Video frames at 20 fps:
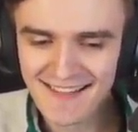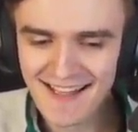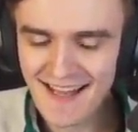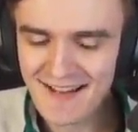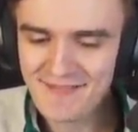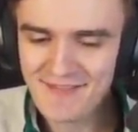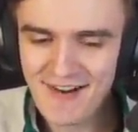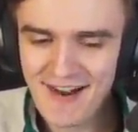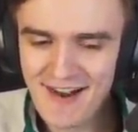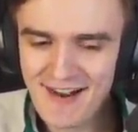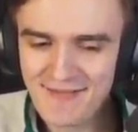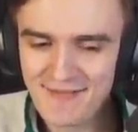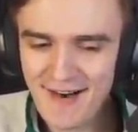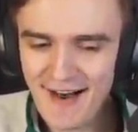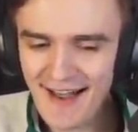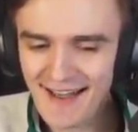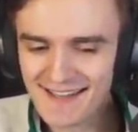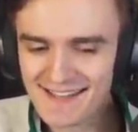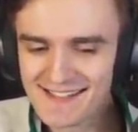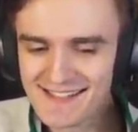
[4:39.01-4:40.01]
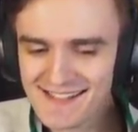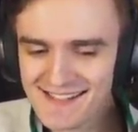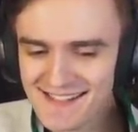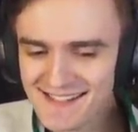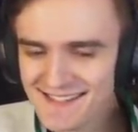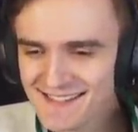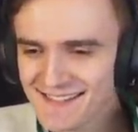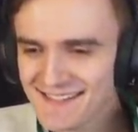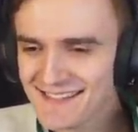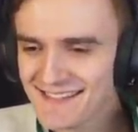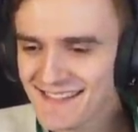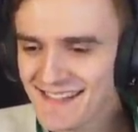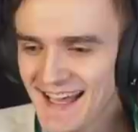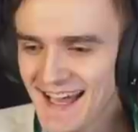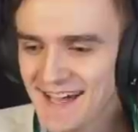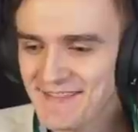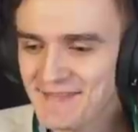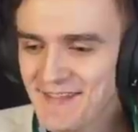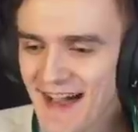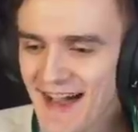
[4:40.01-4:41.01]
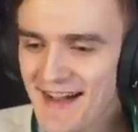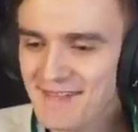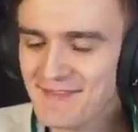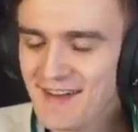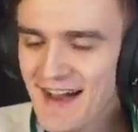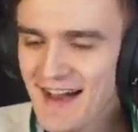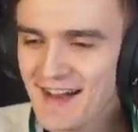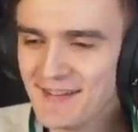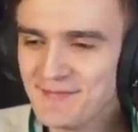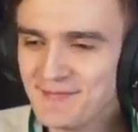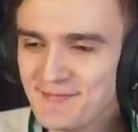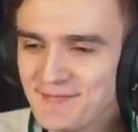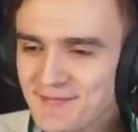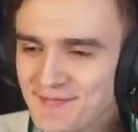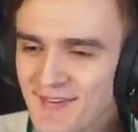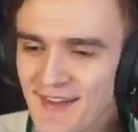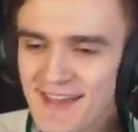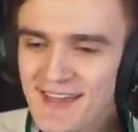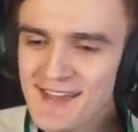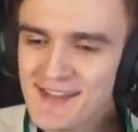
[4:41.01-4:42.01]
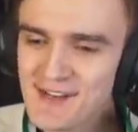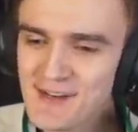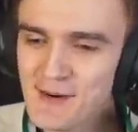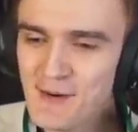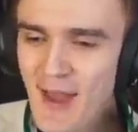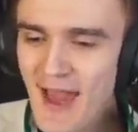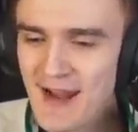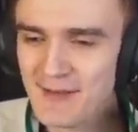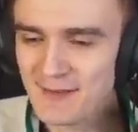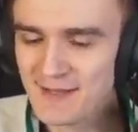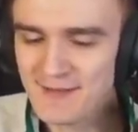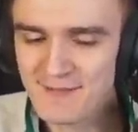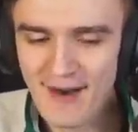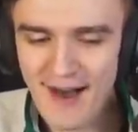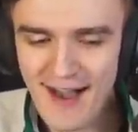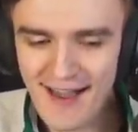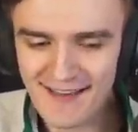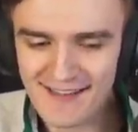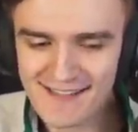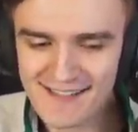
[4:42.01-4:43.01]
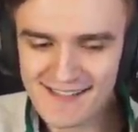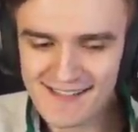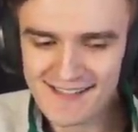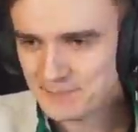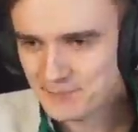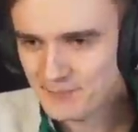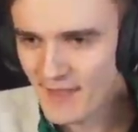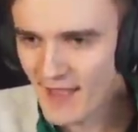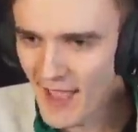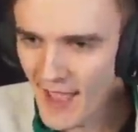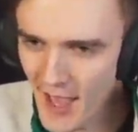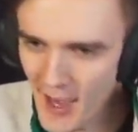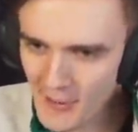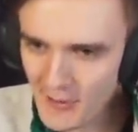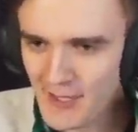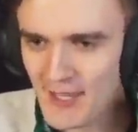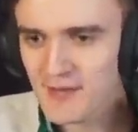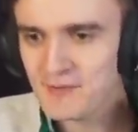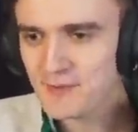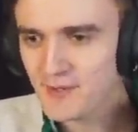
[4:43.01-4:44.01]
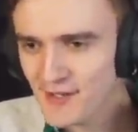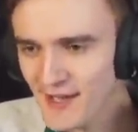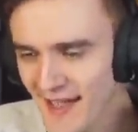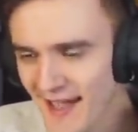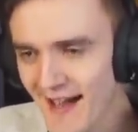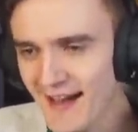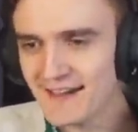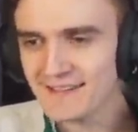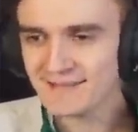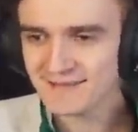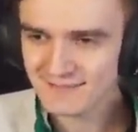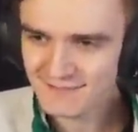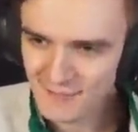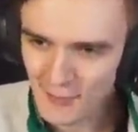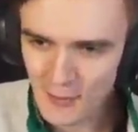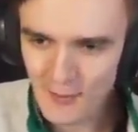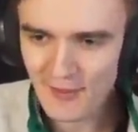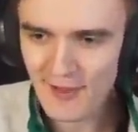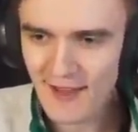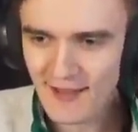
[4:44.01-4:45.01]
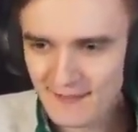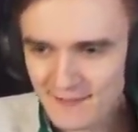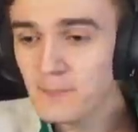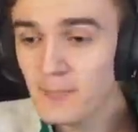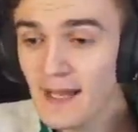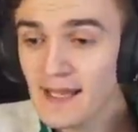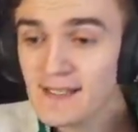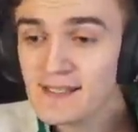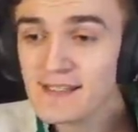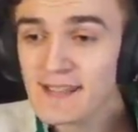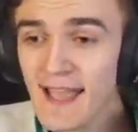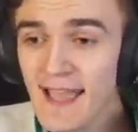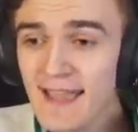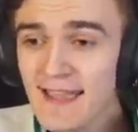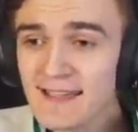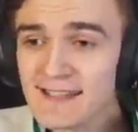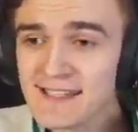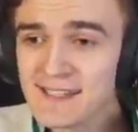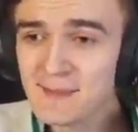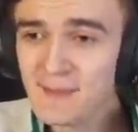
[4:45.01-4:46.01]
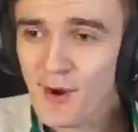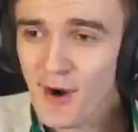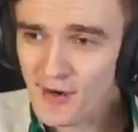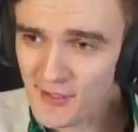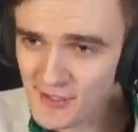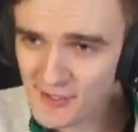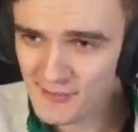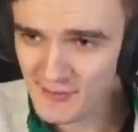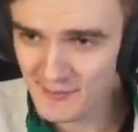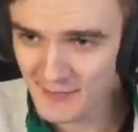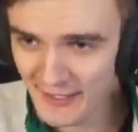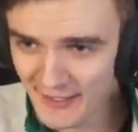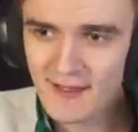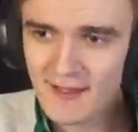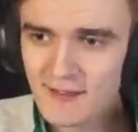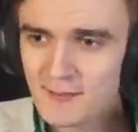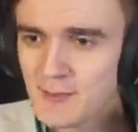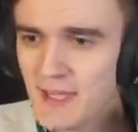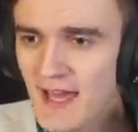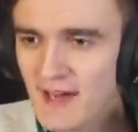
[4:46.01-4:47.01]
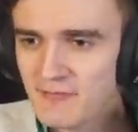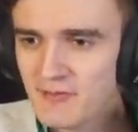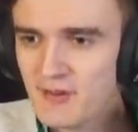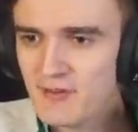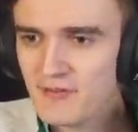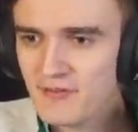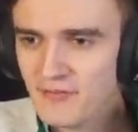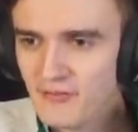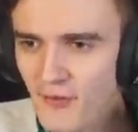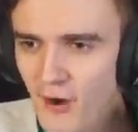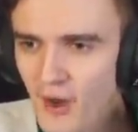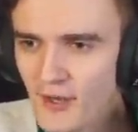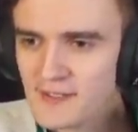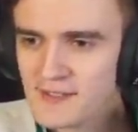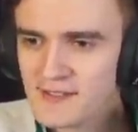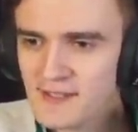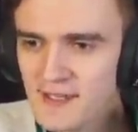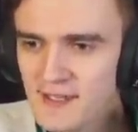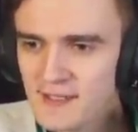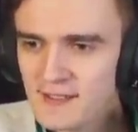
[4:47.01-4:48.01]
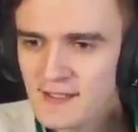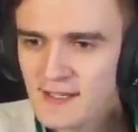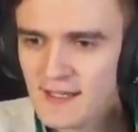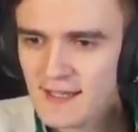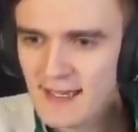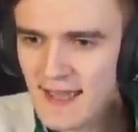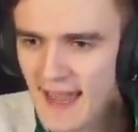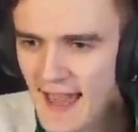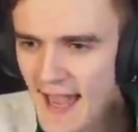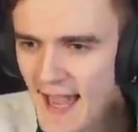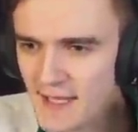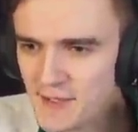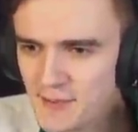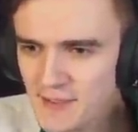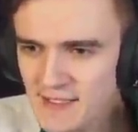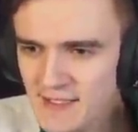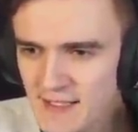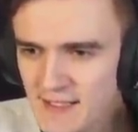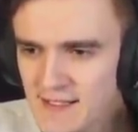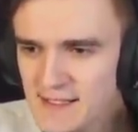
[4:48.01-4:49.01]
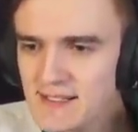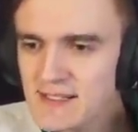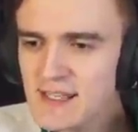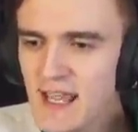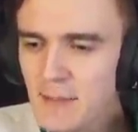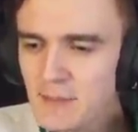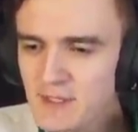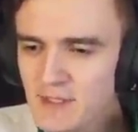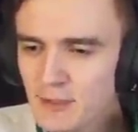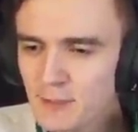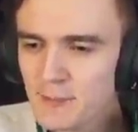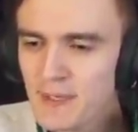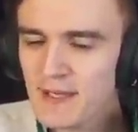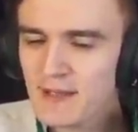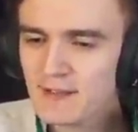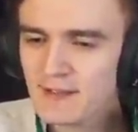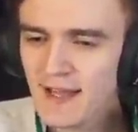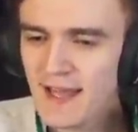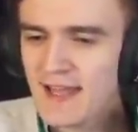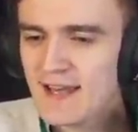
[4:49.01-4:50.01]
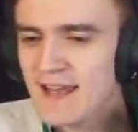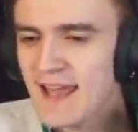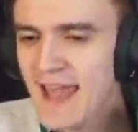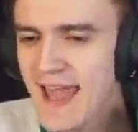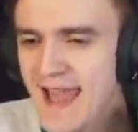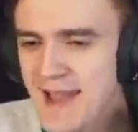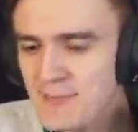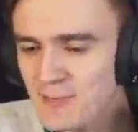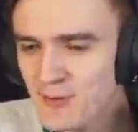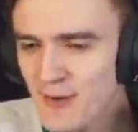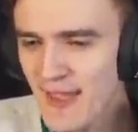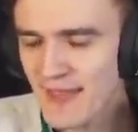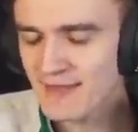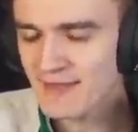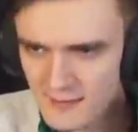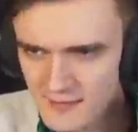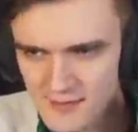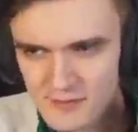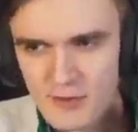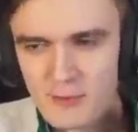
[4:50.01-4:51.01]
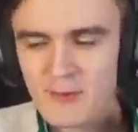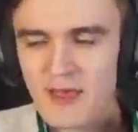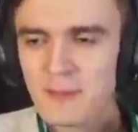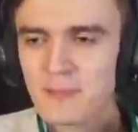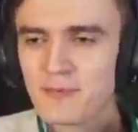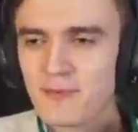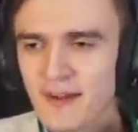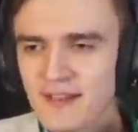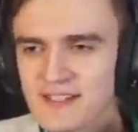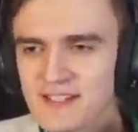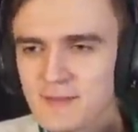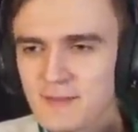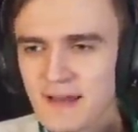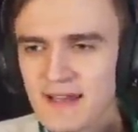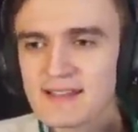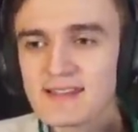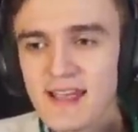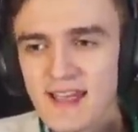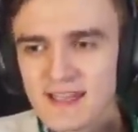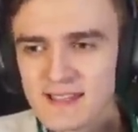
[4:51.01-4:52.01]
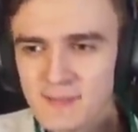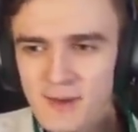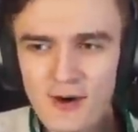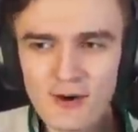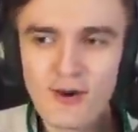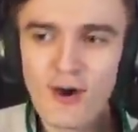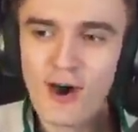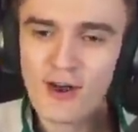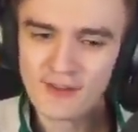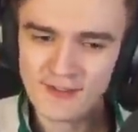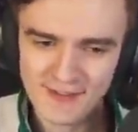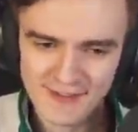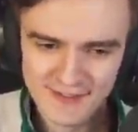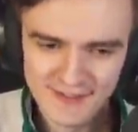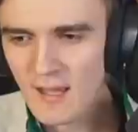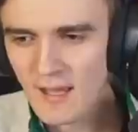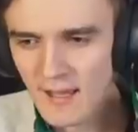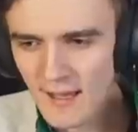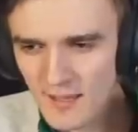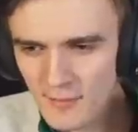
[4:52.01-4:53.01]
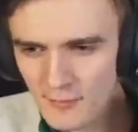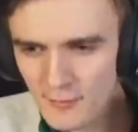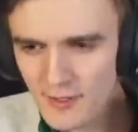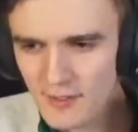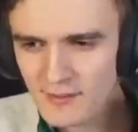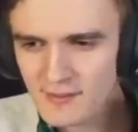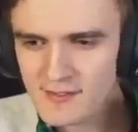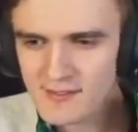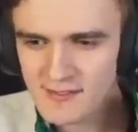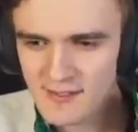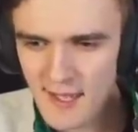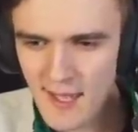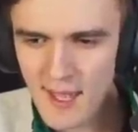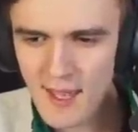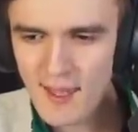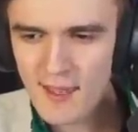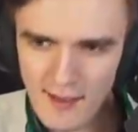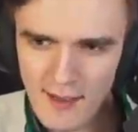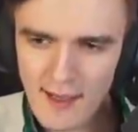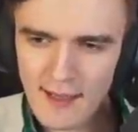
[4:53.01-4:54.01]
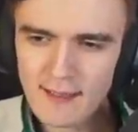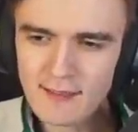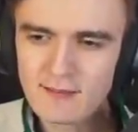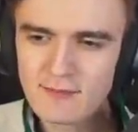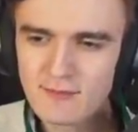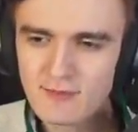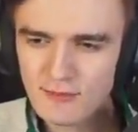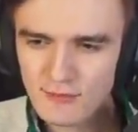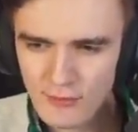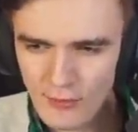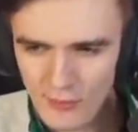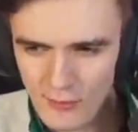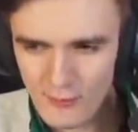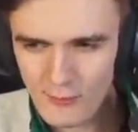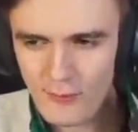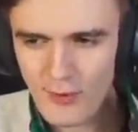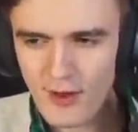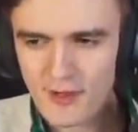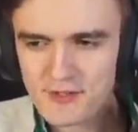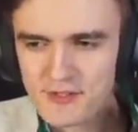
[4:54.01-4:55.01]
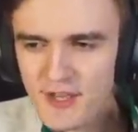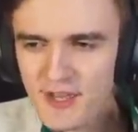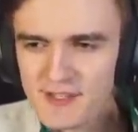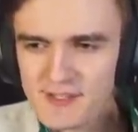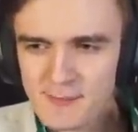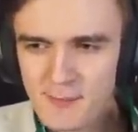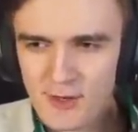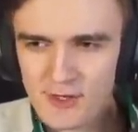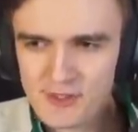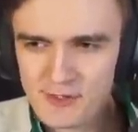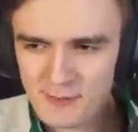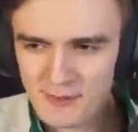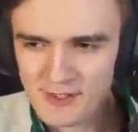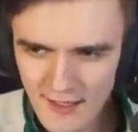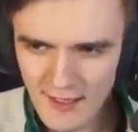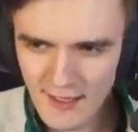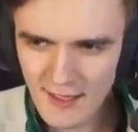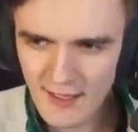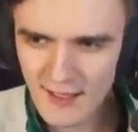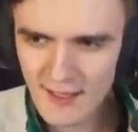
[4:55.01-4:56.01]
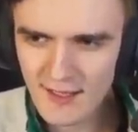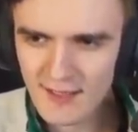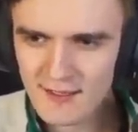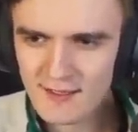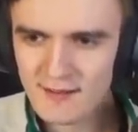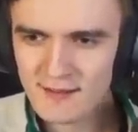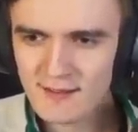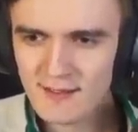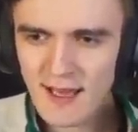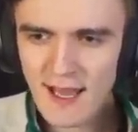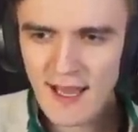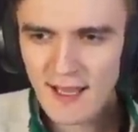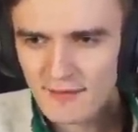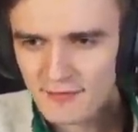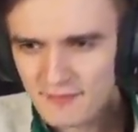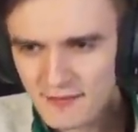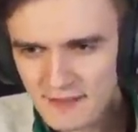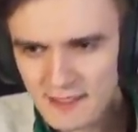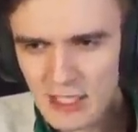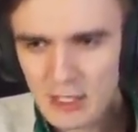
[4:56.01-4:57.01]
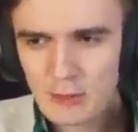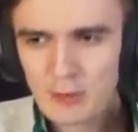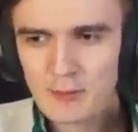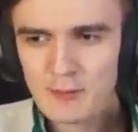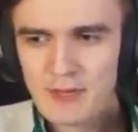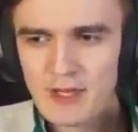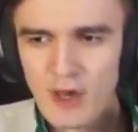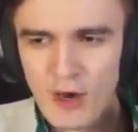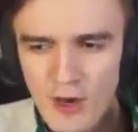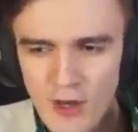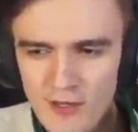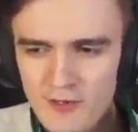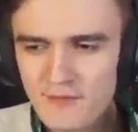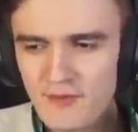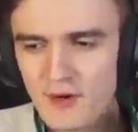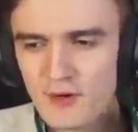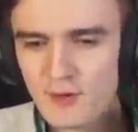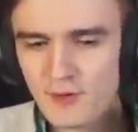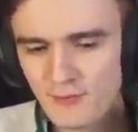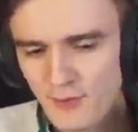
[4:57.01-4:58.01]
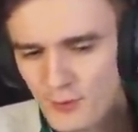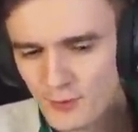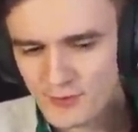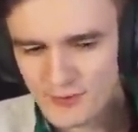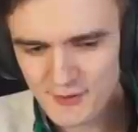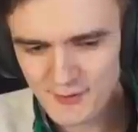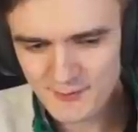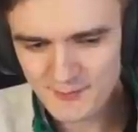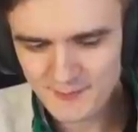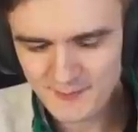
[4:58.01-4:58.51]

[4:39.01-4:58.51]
I'm very biased. I'm incredibly biased. Okay, well, yeah, Northern Lion. Best ASMR streamer. And we have Foxenkin, Katrin, Skeptical Pickle, and Amaran. Streamer that provides the best ASMR content. I will say I don't watch ASMR streamers, and I feel it would be unfair to vote.